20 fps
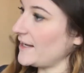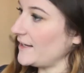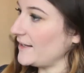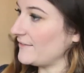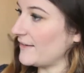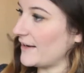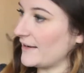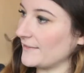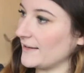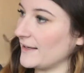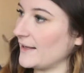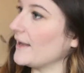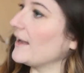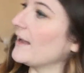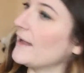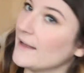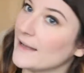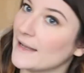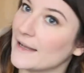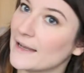turn it around, la
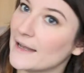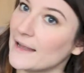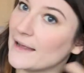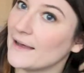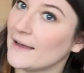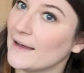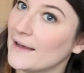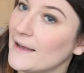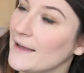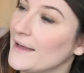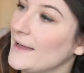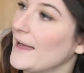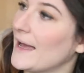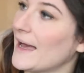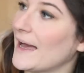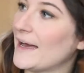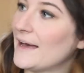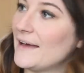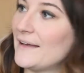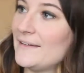la la la,
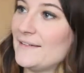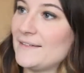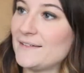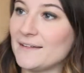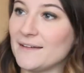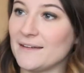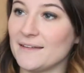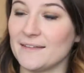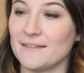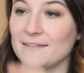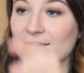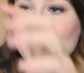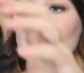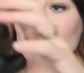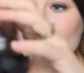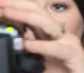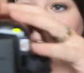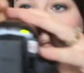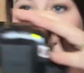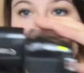and
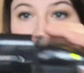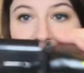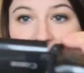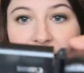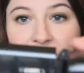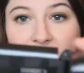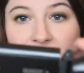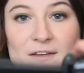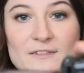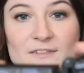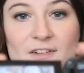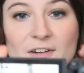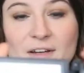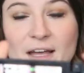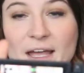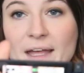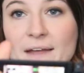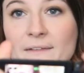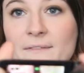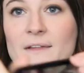there you go, you're
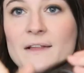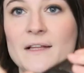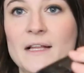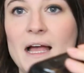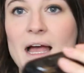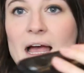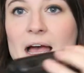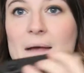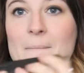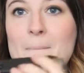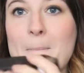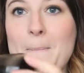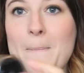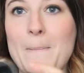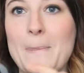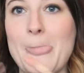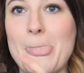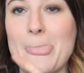vlogging. Um,